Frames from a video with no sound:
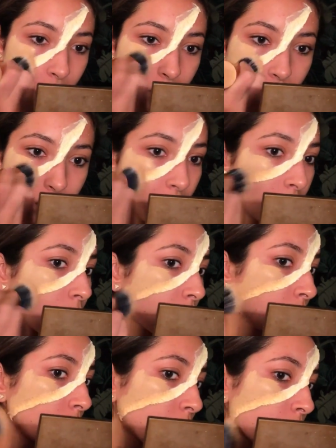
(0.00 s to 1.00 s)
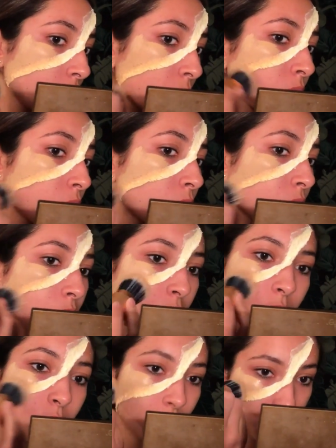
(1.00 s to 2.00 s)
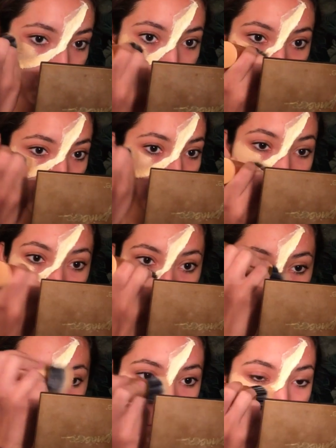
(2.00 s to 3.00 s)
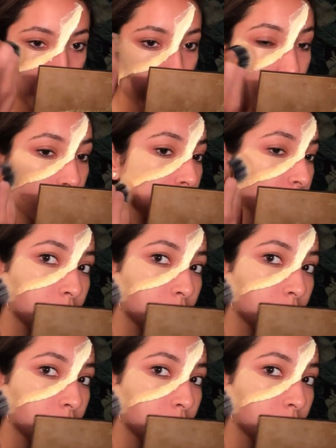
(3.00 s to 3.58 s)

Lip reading: would and just glam that side.